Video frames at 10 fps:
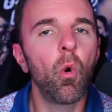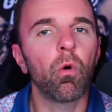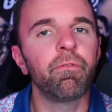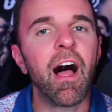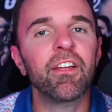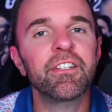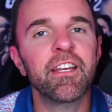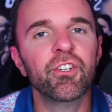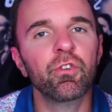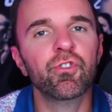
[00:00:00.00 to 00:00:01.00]
Will
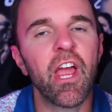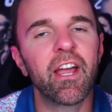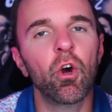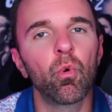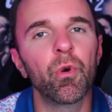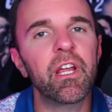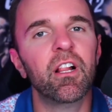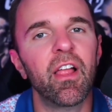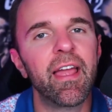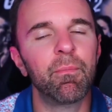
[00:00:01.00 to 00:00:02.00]
Valentina Shevchenko
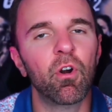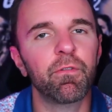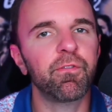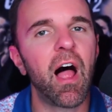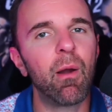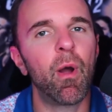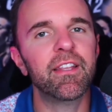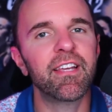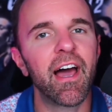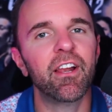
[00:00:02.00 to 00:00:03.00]
reclaim her flyweight
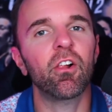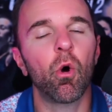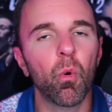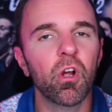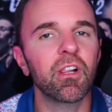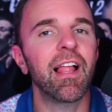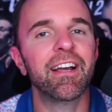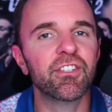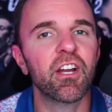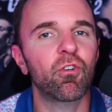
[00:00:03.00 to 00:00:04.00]
title, or will
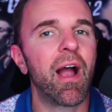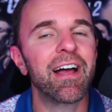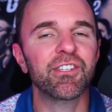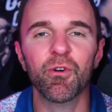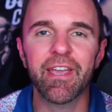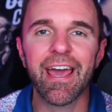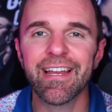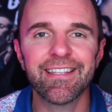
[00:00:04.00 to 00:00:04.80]
Alexa Grasso get it